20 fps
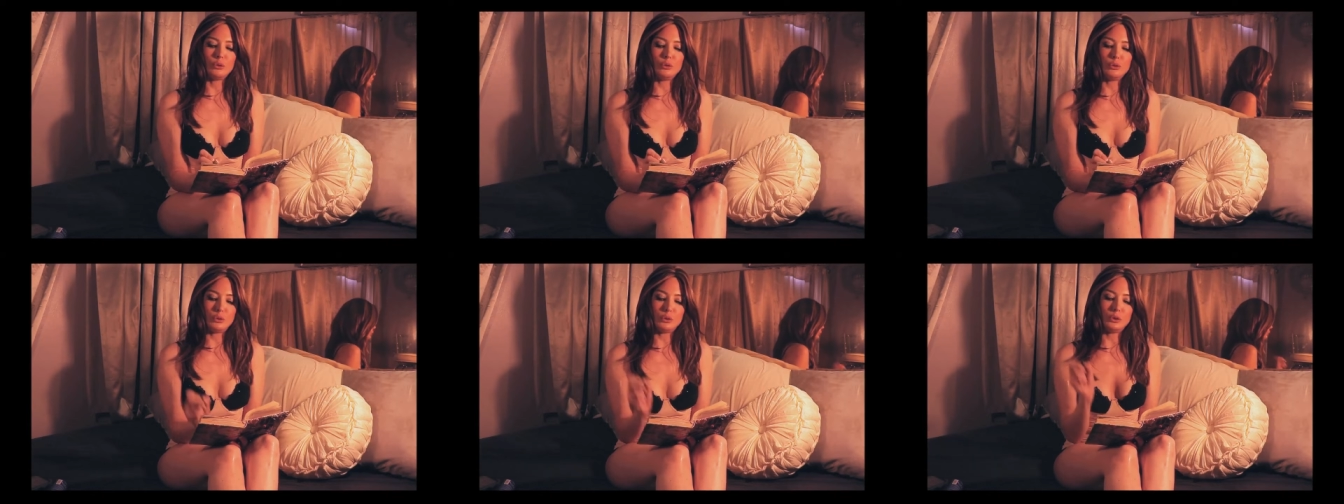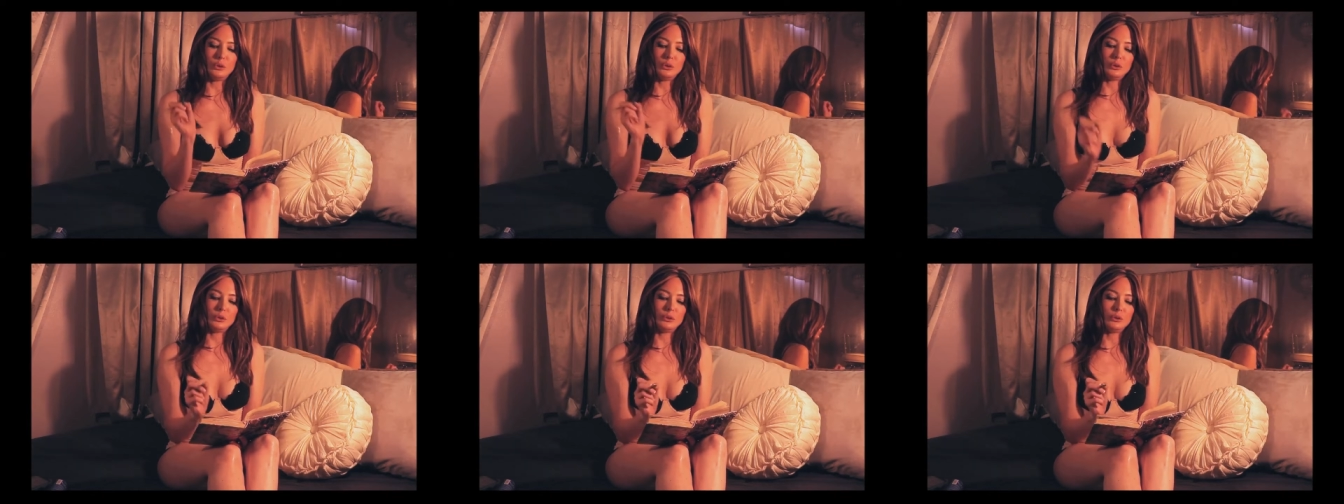
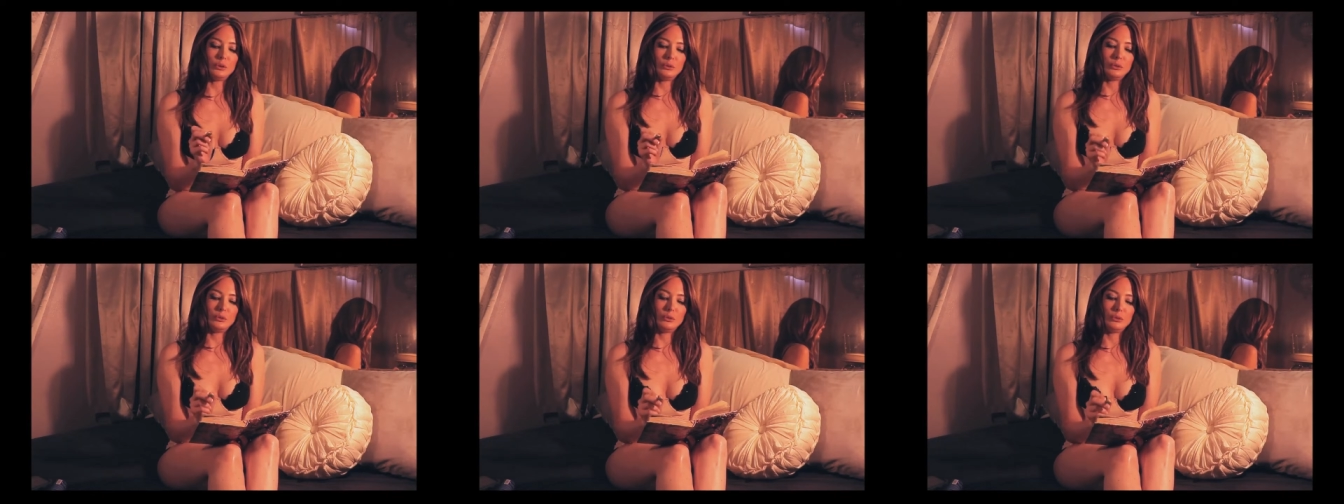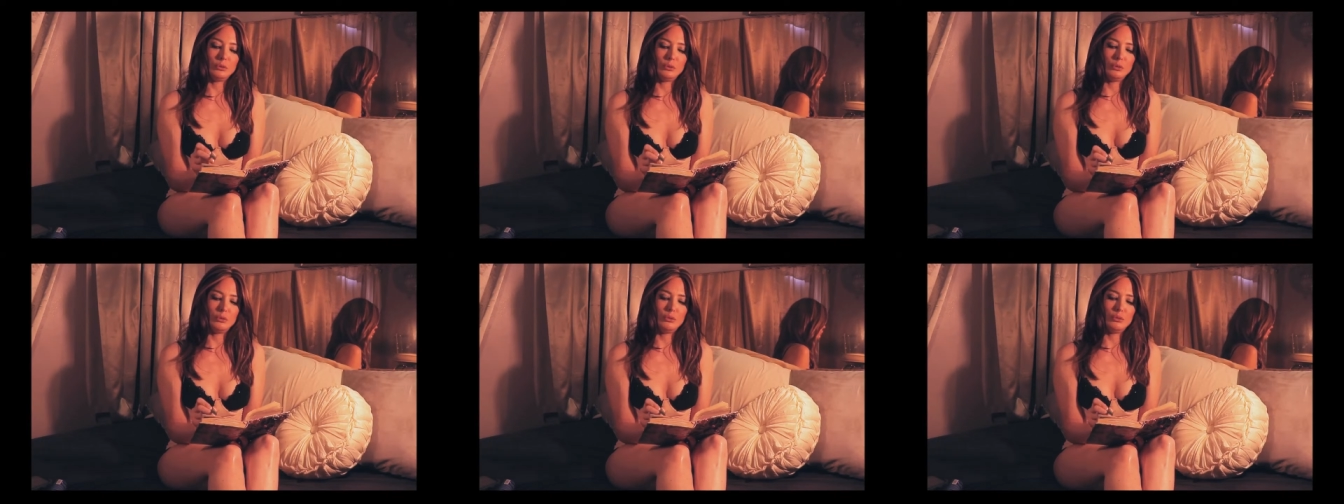good. G
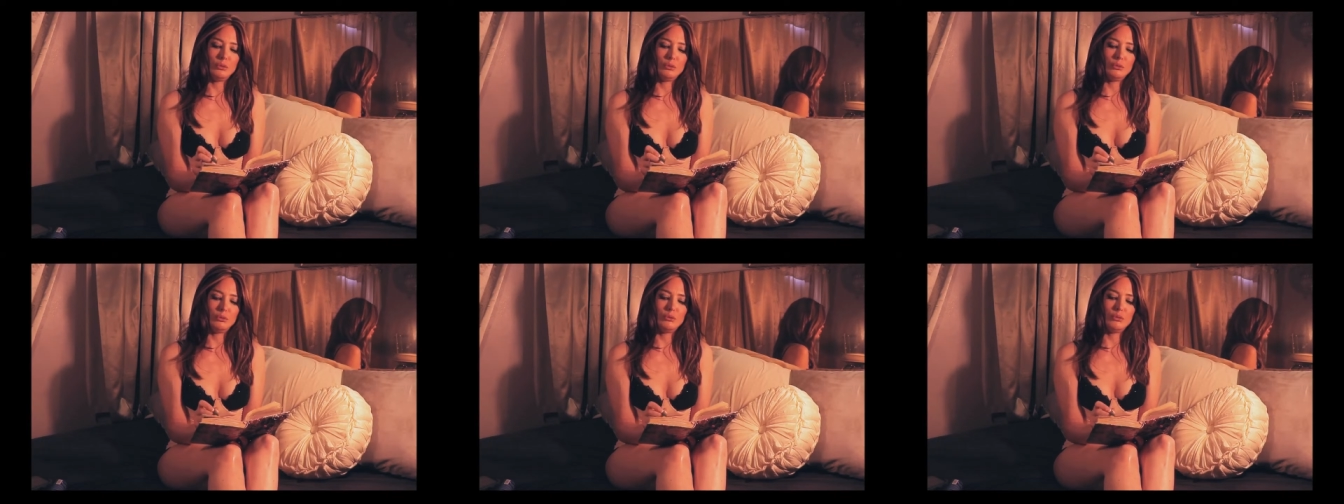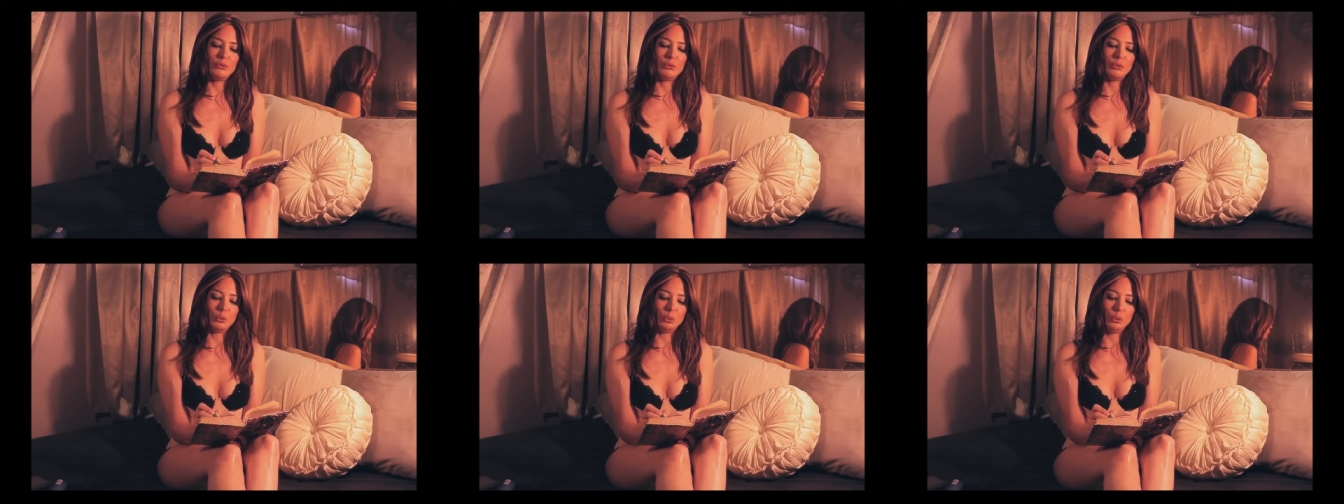g
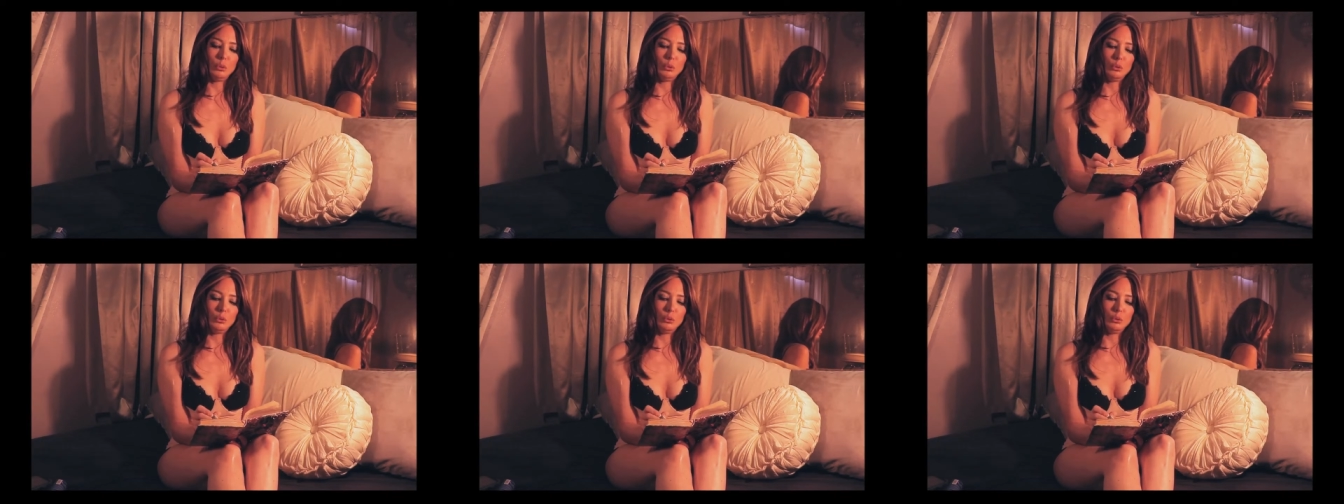o